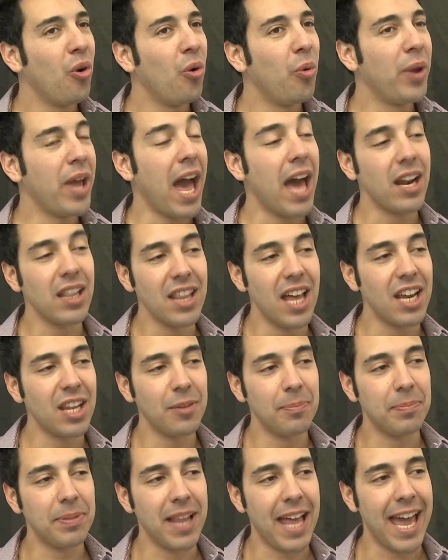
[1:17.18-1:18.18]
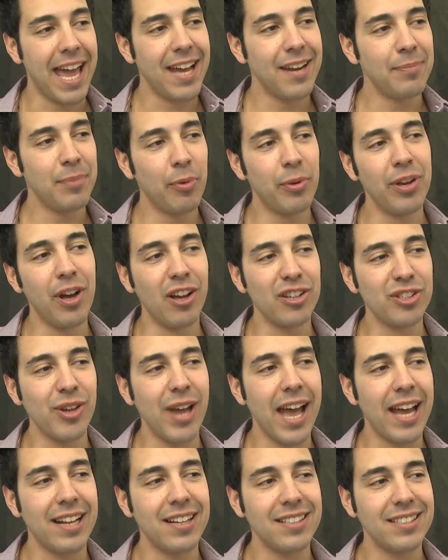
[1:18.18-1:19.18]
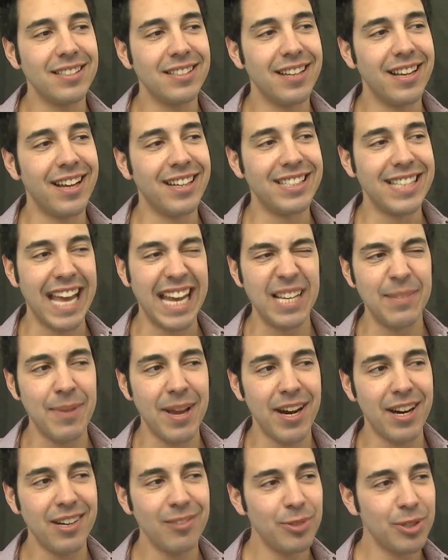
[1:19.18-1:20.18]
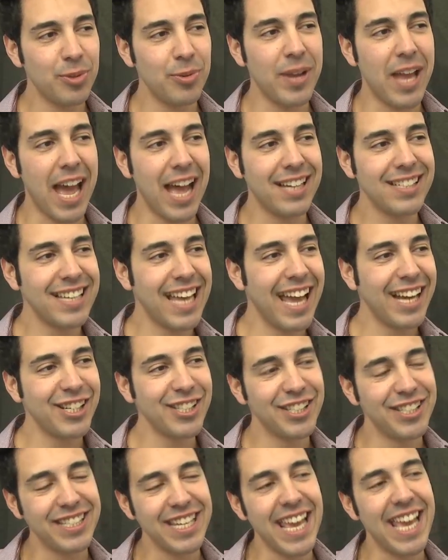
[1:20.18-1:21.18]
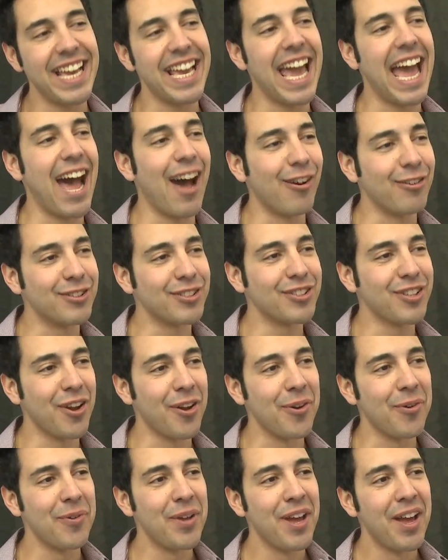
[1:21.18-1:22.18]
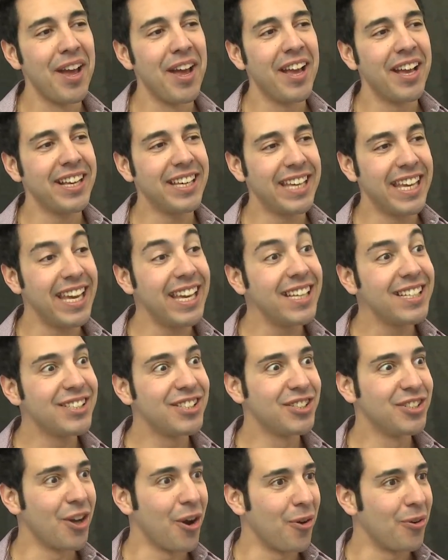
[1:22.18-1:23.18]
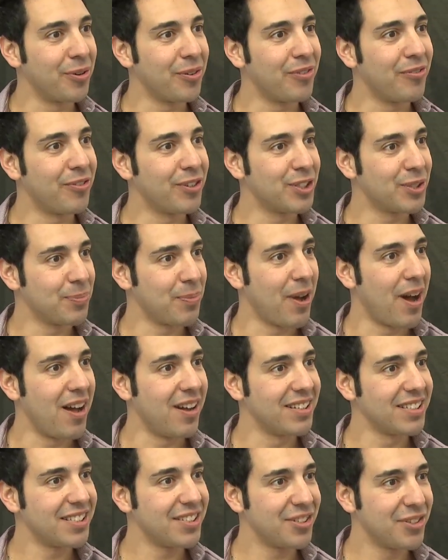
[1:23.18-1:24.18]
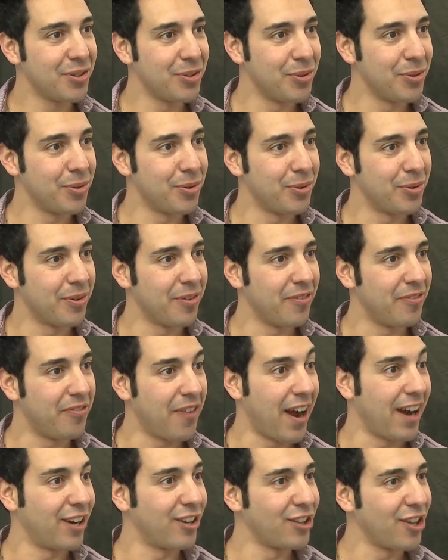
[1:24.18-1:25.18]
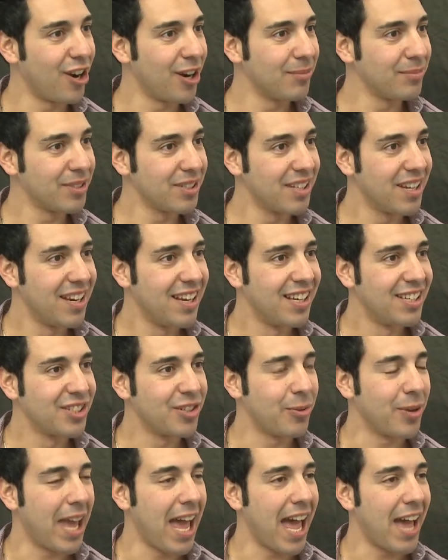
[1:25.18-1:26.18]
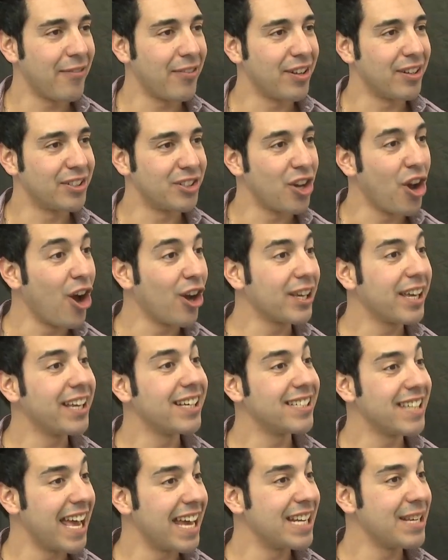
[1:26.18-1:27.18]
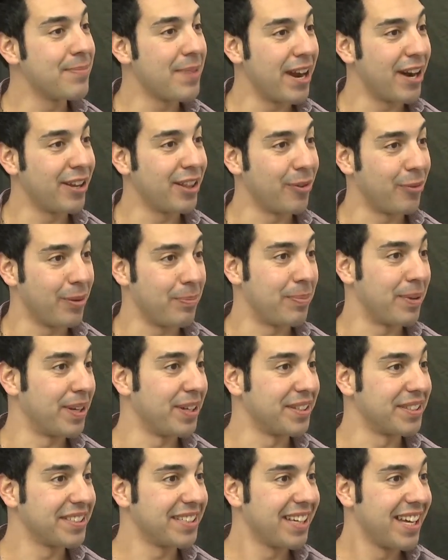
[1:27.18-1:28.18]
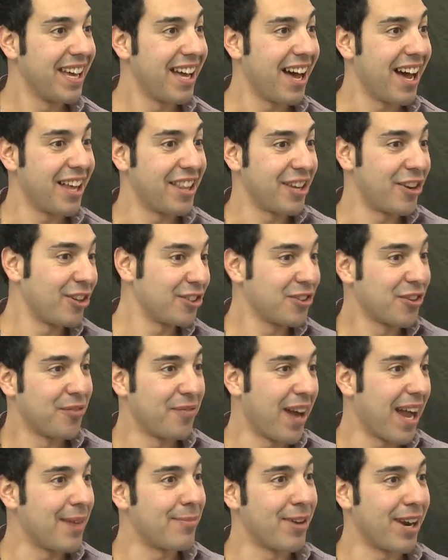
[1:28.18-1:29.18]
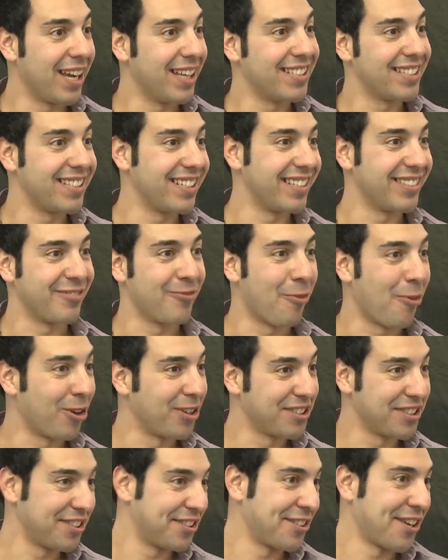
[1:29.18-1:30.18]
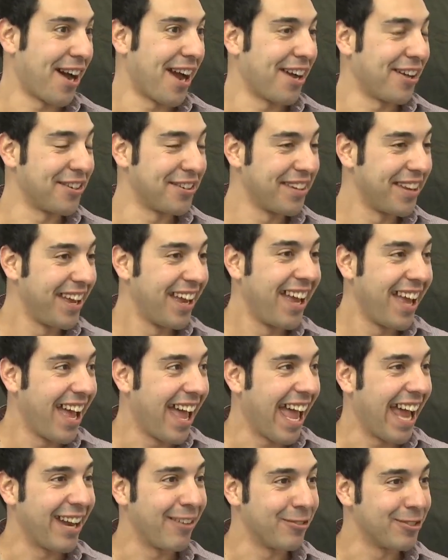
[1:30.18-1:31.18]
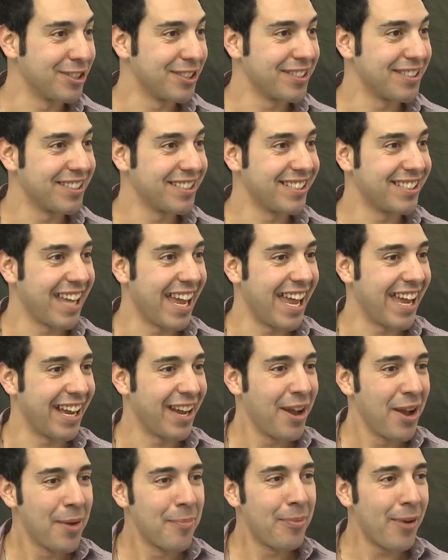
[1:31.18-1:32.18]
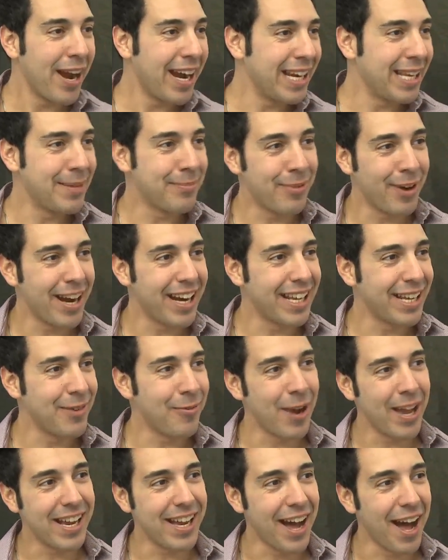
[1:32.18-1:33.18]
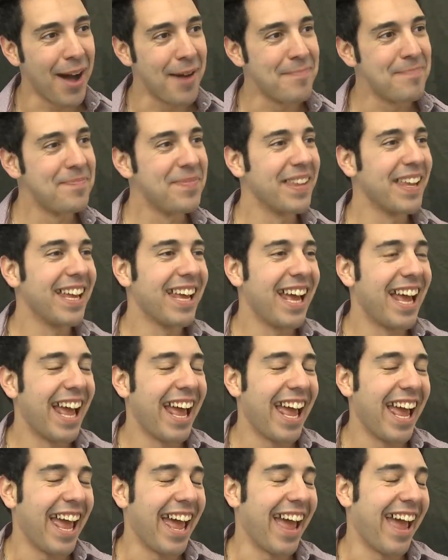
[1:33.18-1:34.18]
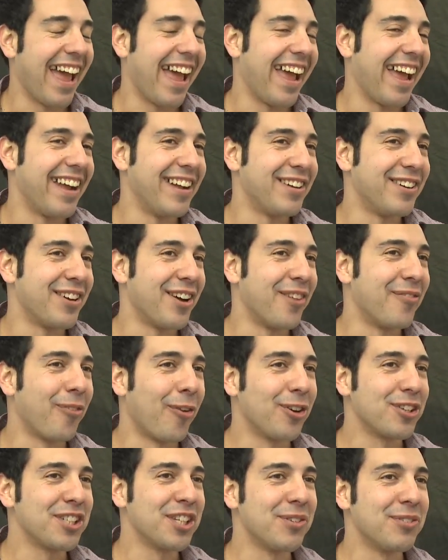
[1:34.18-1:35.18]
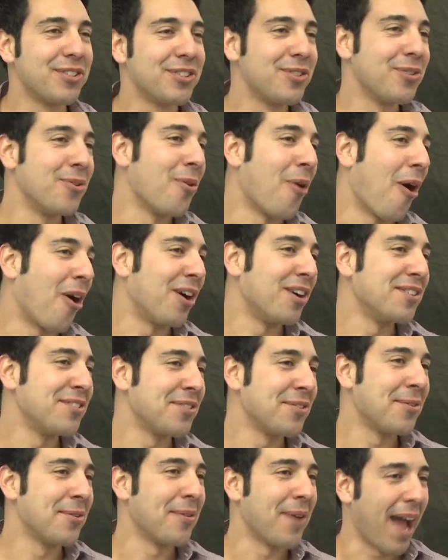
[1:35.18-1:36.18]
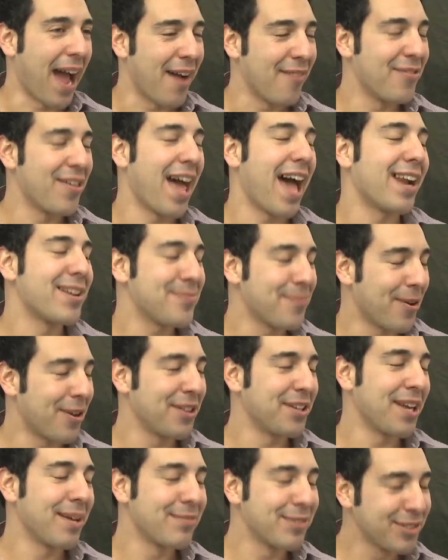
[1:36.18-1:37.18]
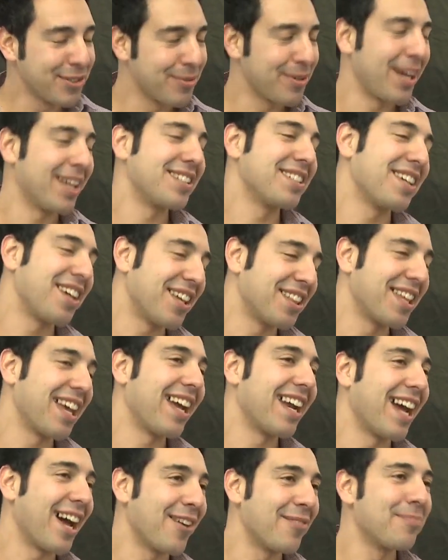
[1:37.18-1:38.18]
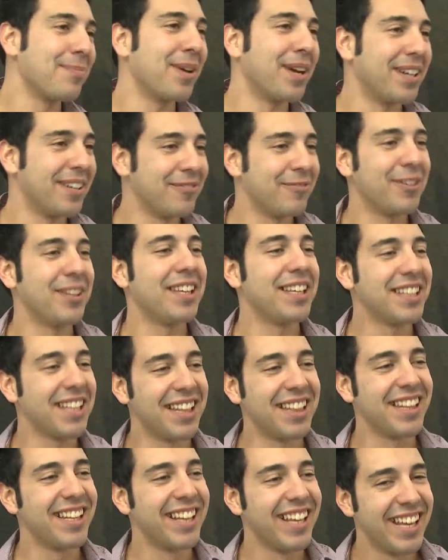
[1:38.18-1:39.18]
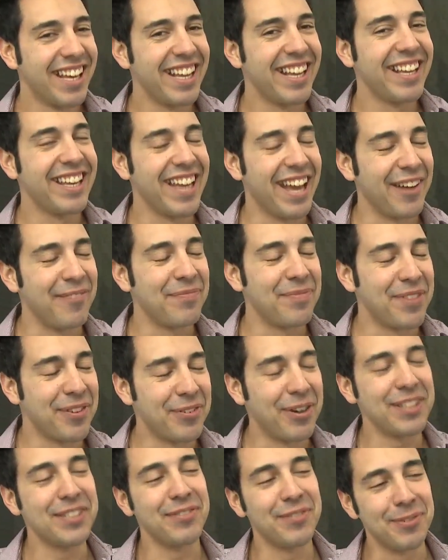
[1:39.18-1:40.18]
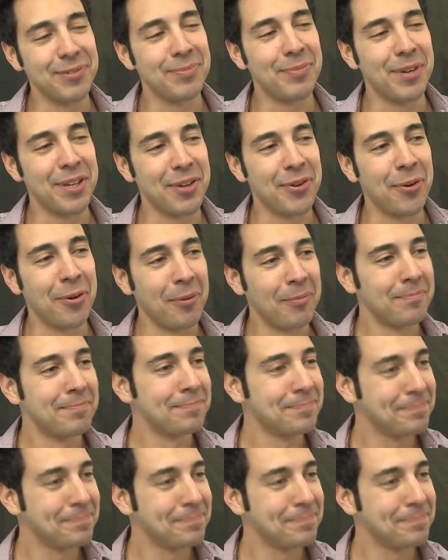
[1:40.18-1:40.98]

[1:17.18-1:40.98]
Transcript: We had a lot of the plan, but we also had a teddy bear, which we had to actually take out. So kids don't respond to fire alarms. So we have a talking teddy bear that we built that also vibrates and warns the child. And it was saying, "Brady, Brady, wake up." And unfortunately, it was too hard to have that as part of the demo, so we had to cut that out. But we think that, yeah, the rest of it was pretty cool.